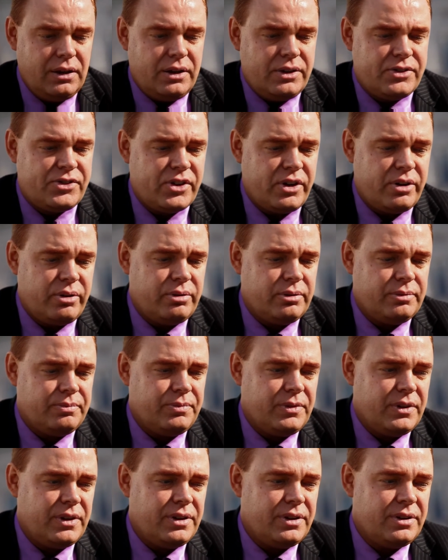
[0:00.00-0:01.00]
So
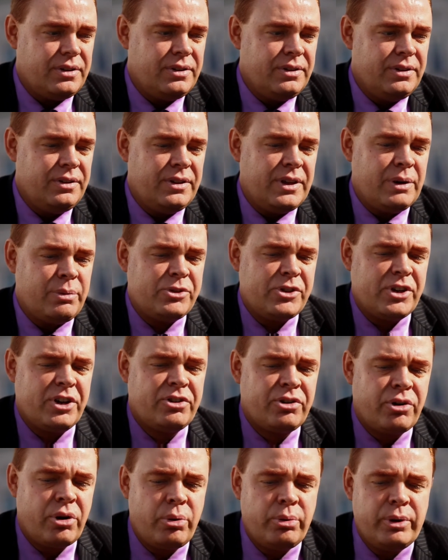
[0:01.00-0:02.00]
there was a
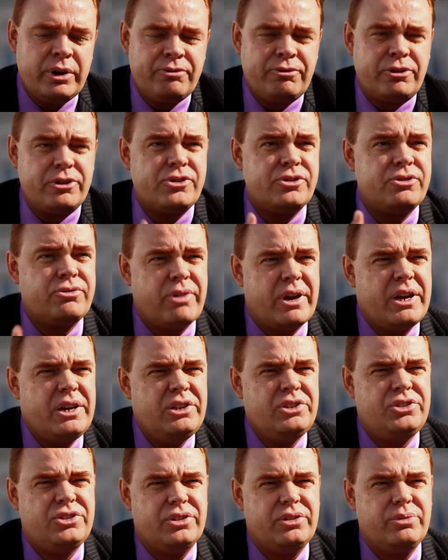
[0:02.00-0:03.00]
growing
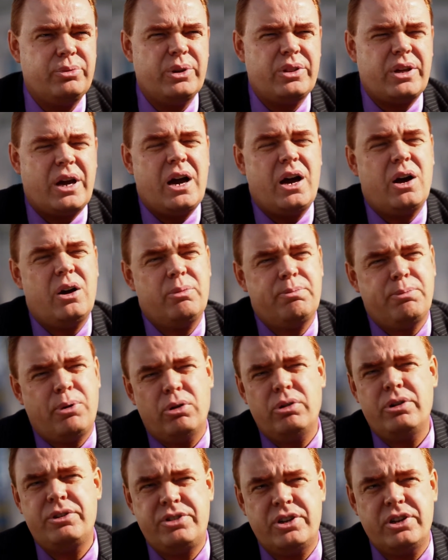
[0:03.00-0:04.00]
frustration with how
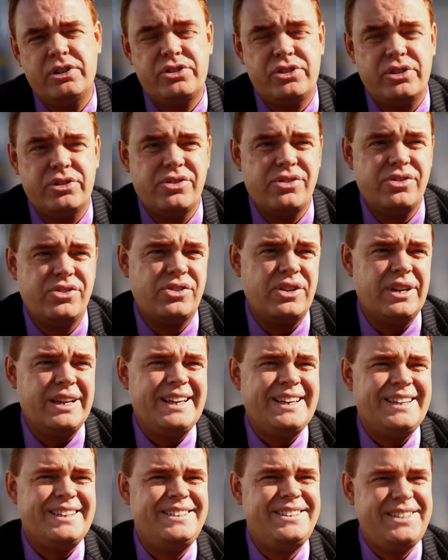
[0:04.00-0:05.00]
politicians
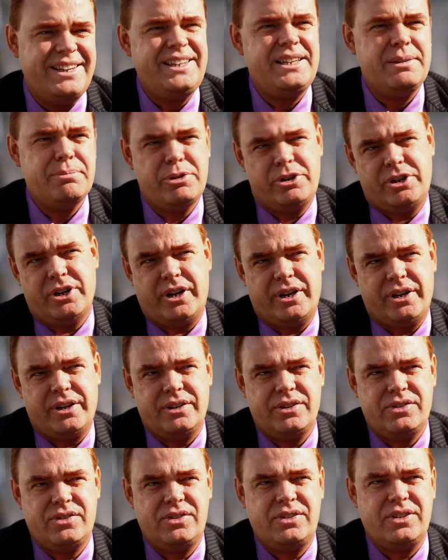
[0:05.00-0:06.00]

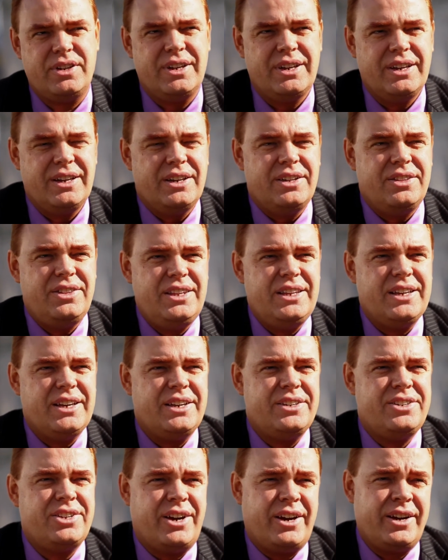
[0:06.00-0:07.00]
demonized the
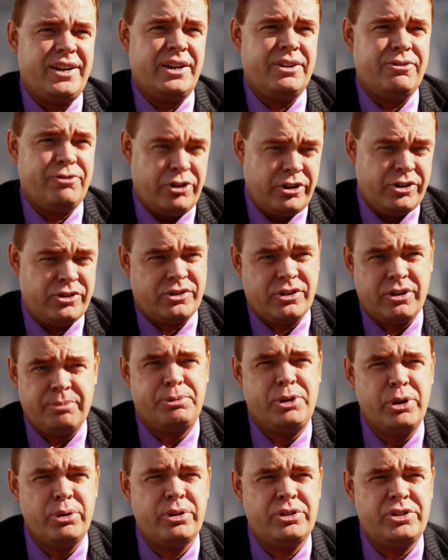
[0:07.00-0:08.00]
entire first
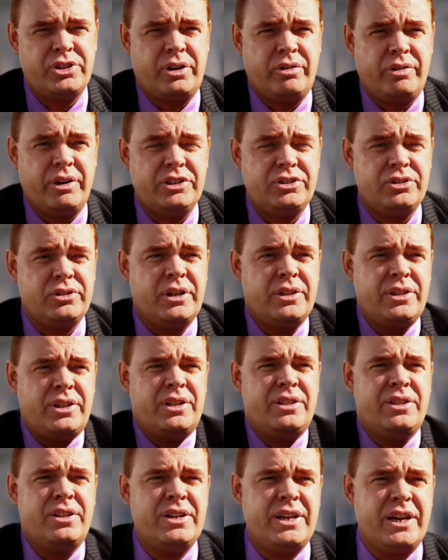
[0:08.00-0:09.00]
computer generation and
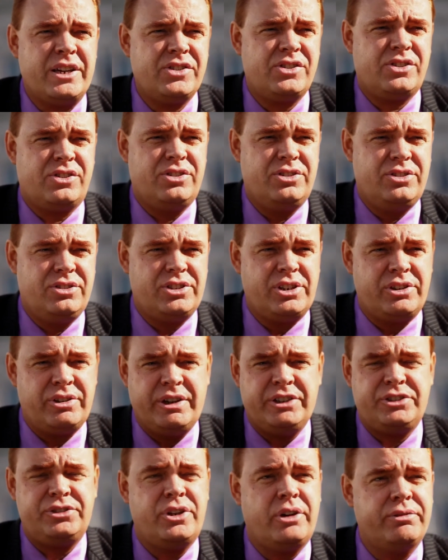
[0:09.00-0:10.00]
then the next
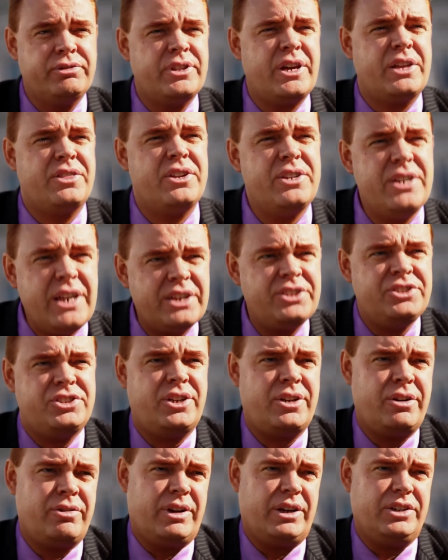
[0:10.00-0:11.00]
generation after that, the net
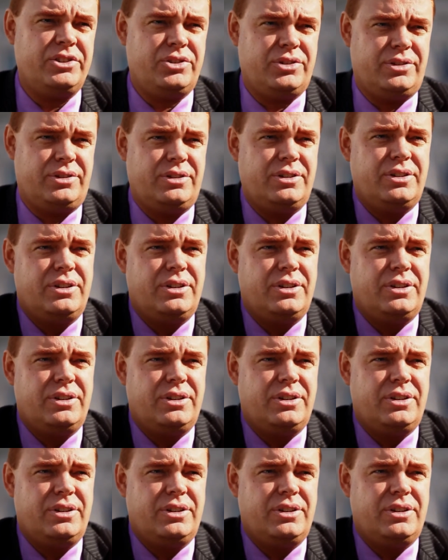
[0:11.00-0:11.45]
generation.